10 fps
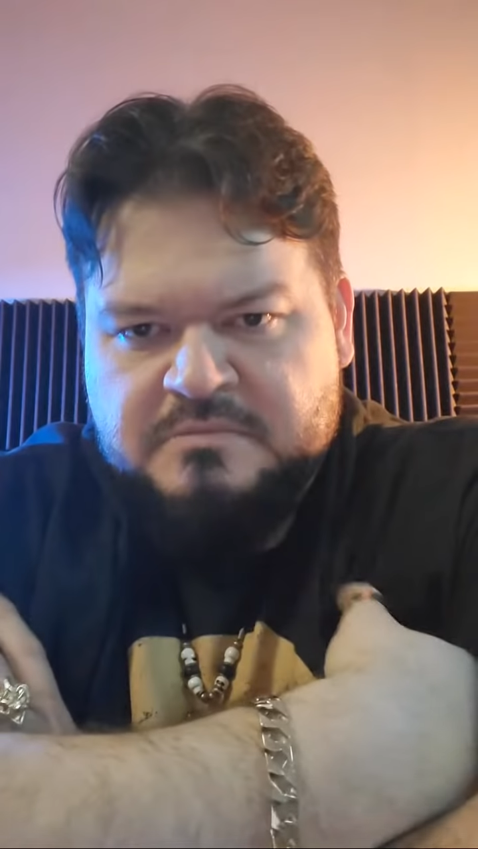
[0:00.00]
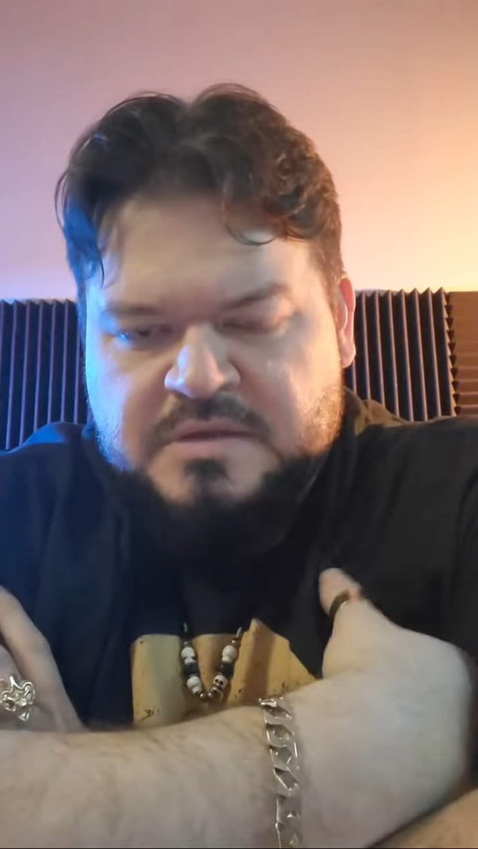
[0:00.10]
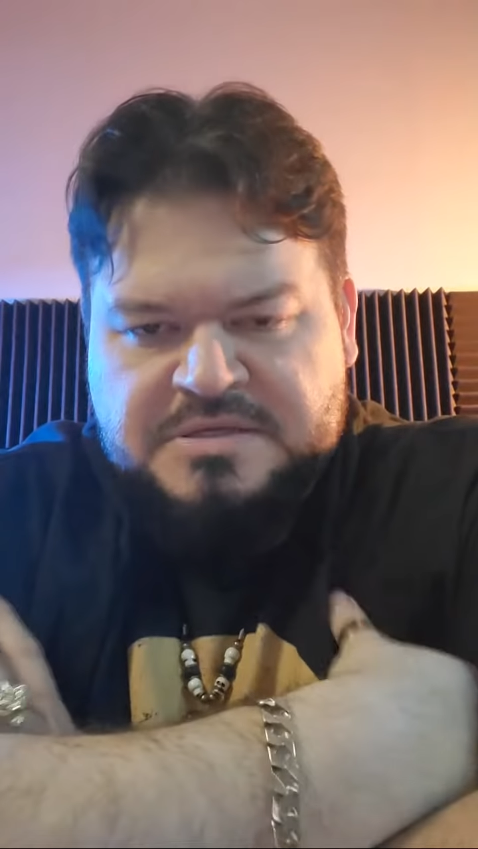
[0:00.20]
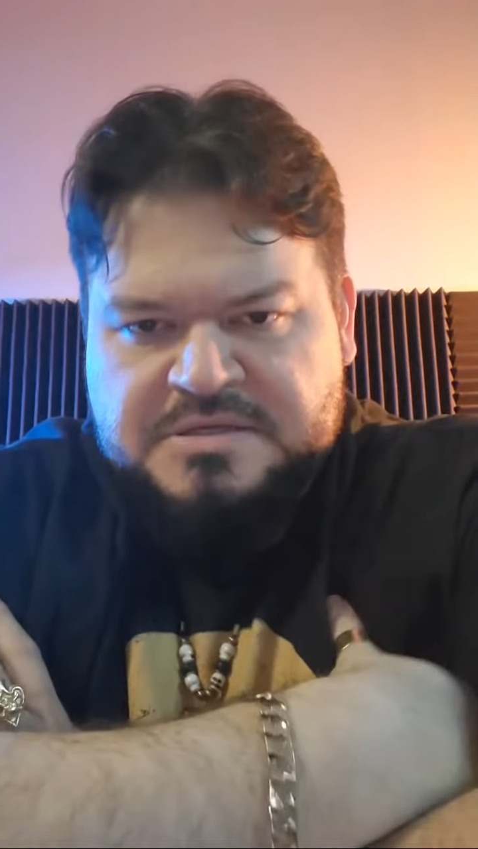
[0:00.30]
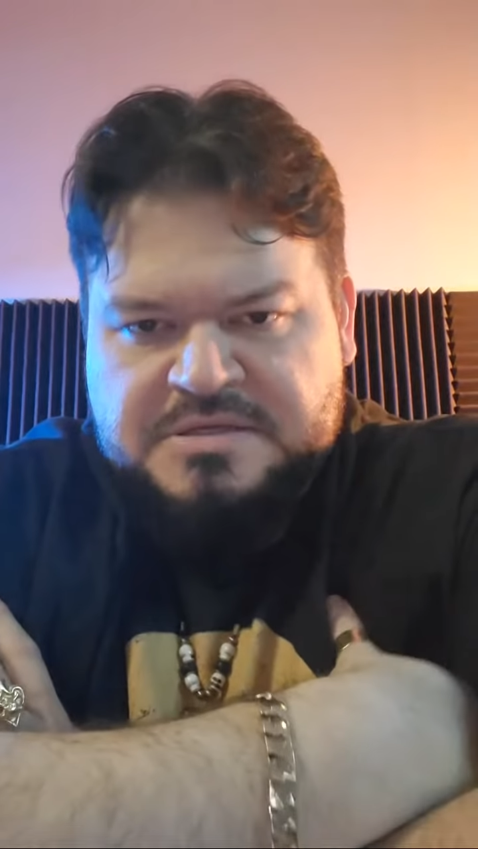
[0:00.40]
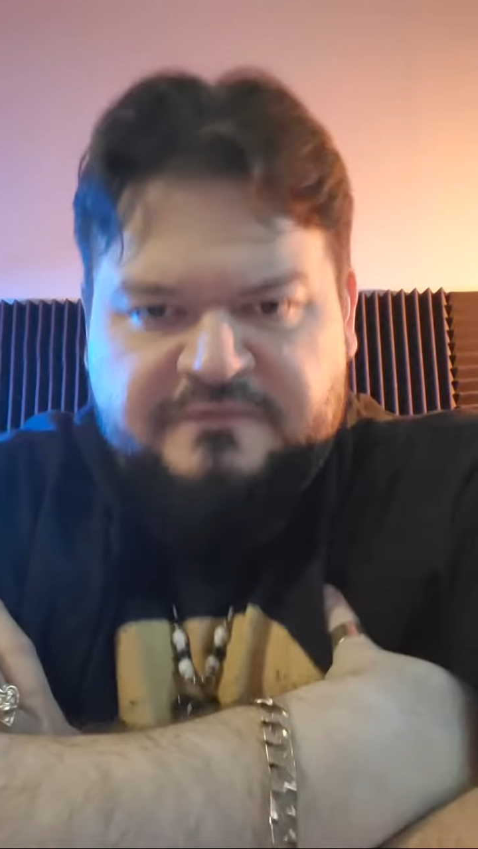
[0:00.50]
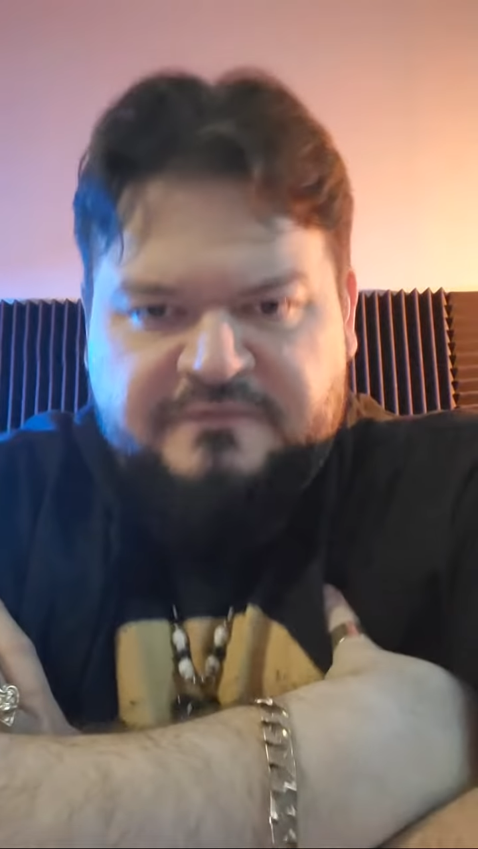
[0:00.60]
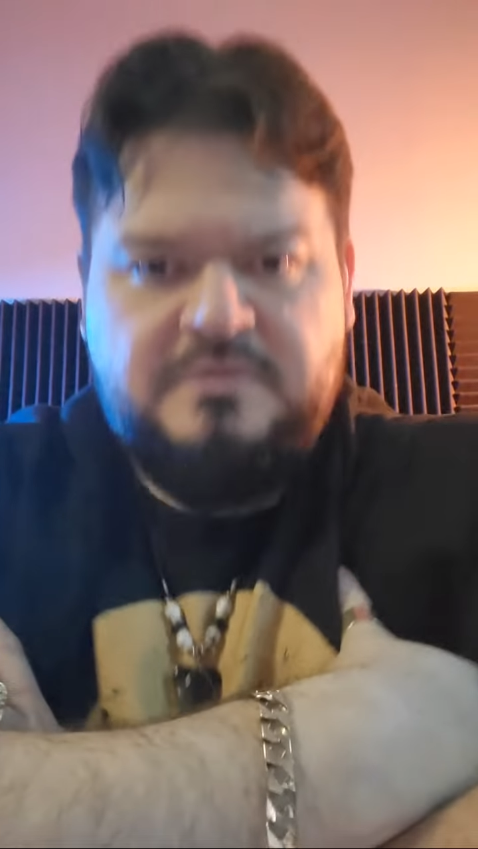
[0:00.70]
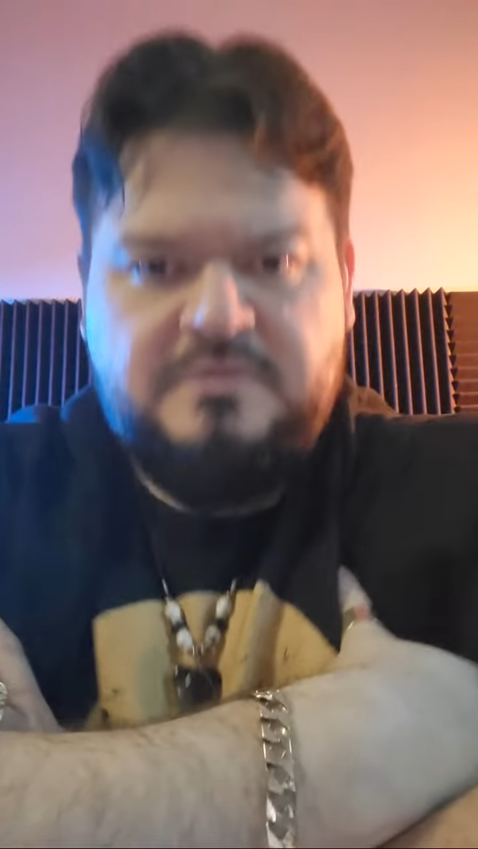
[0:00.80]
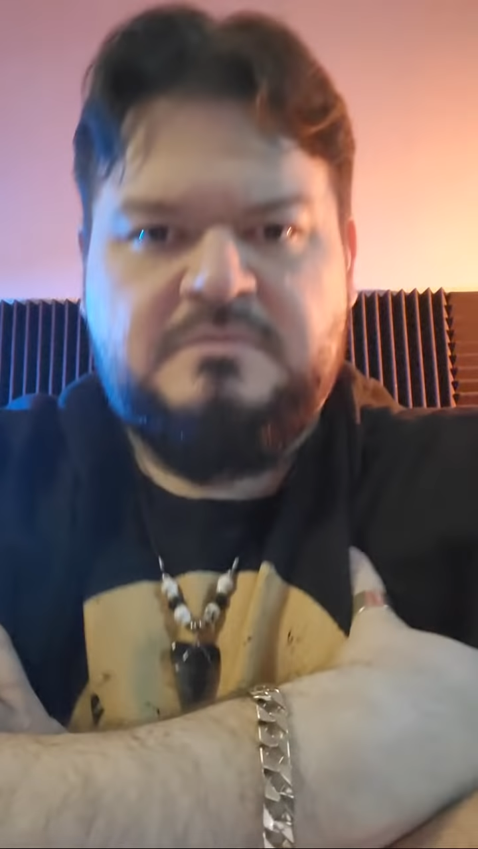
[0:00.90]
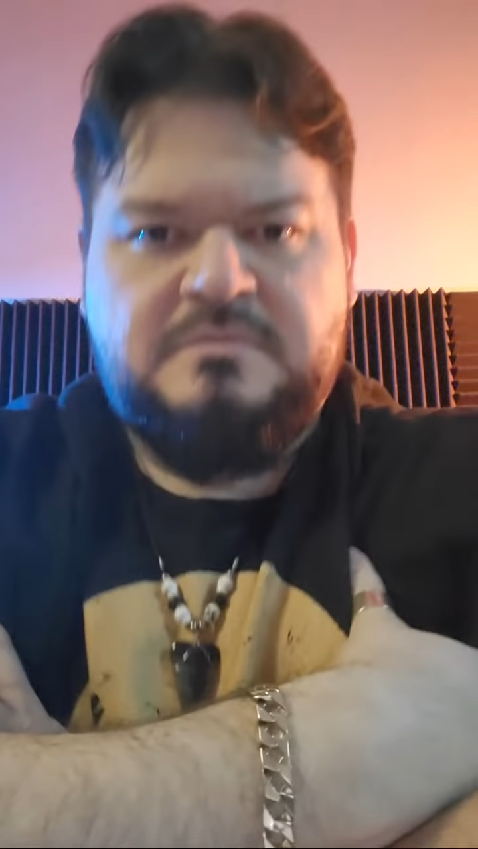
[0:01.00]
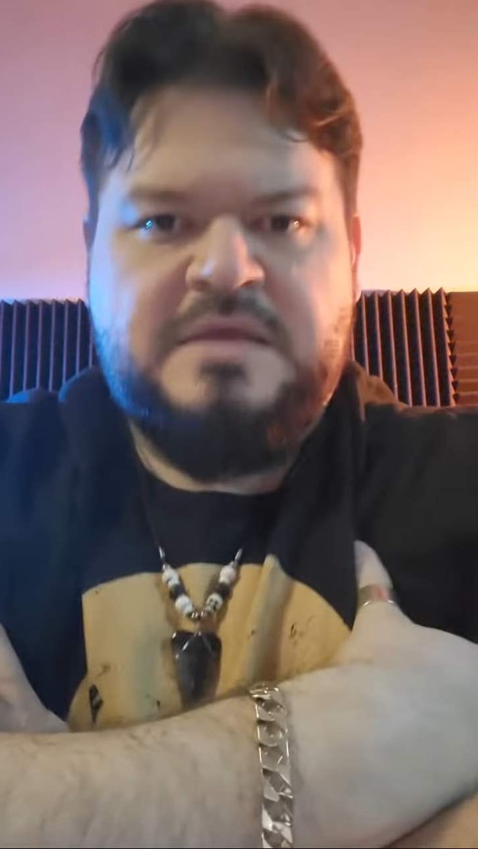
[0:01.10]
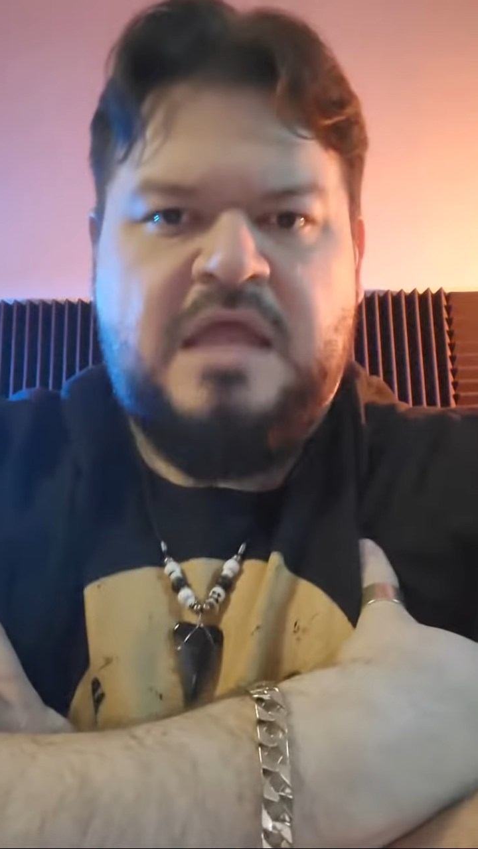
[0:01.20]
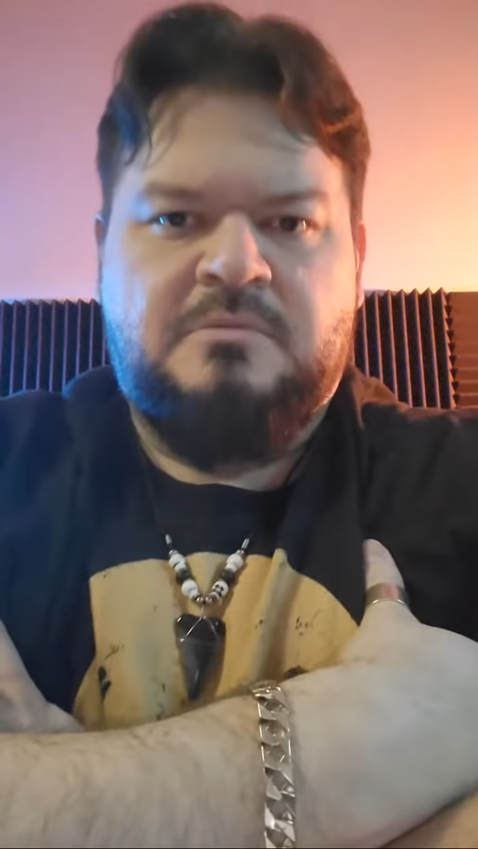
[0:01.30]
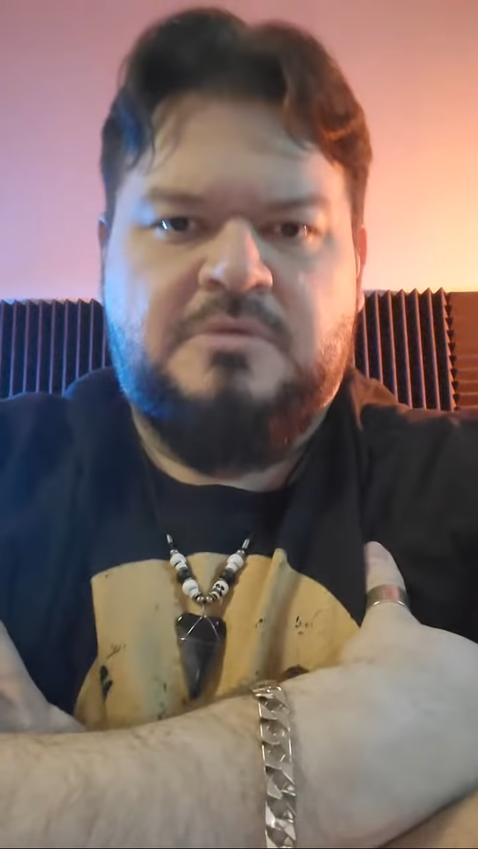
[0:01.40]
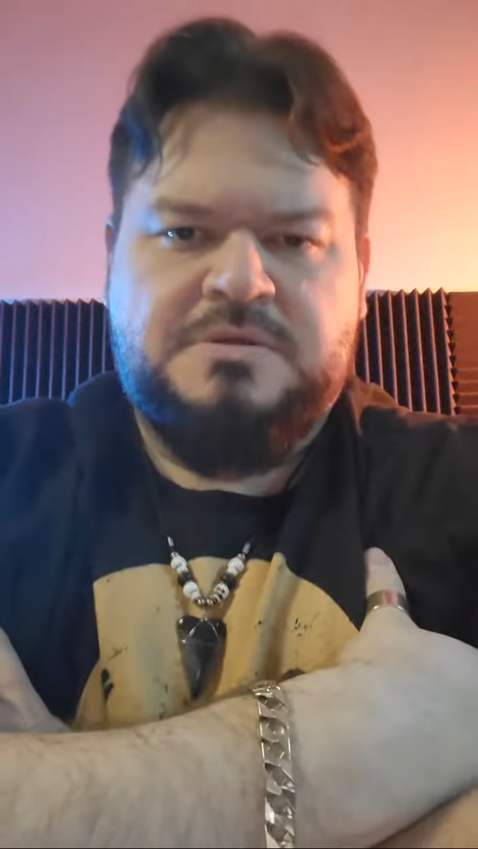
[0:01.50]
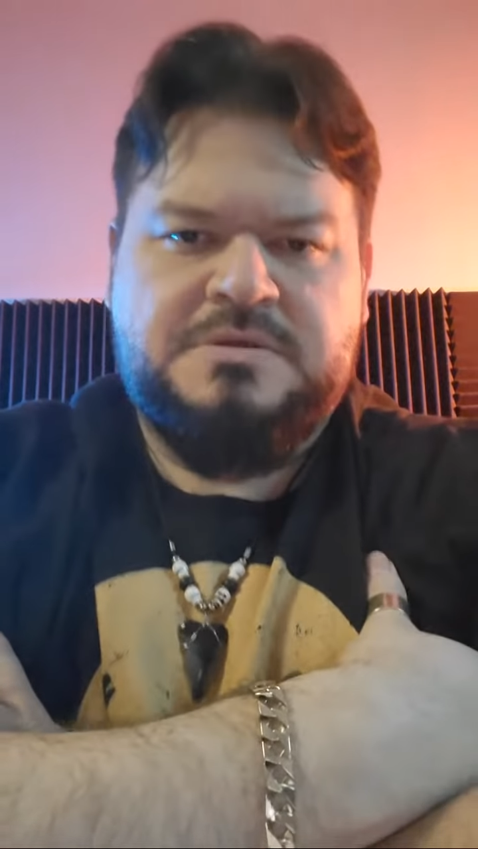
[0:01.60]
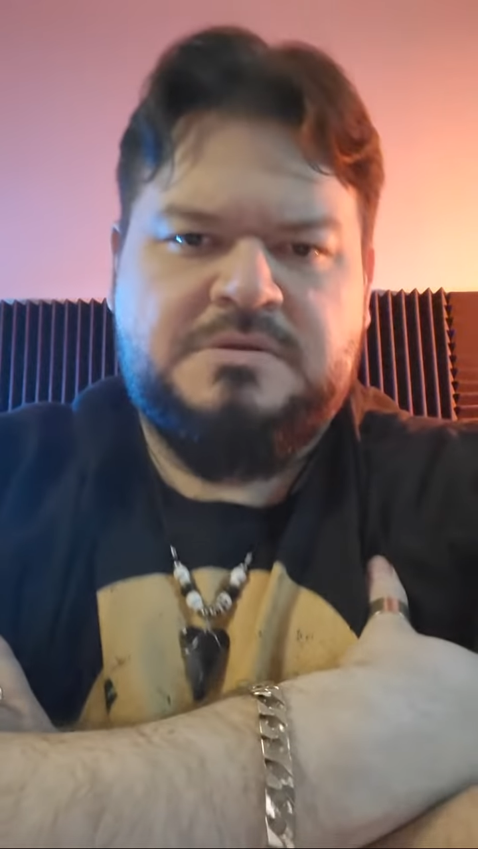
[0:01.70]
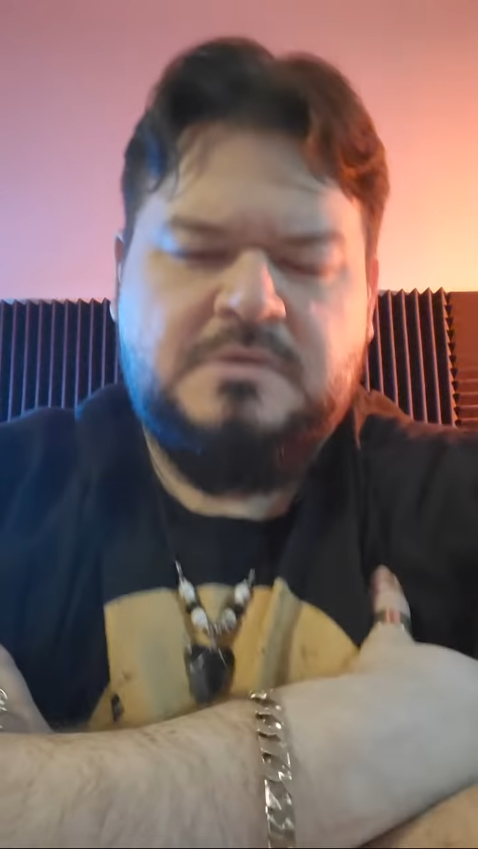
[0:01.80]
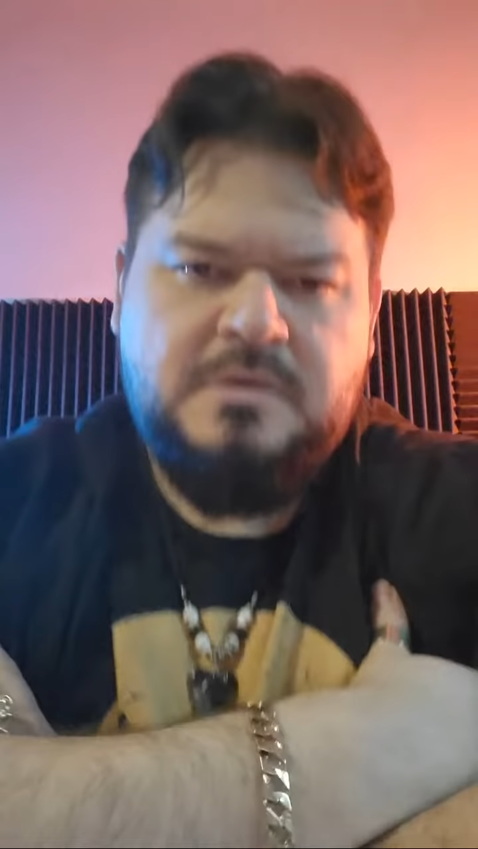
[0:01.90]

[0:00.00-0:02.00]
but it's just different calibers.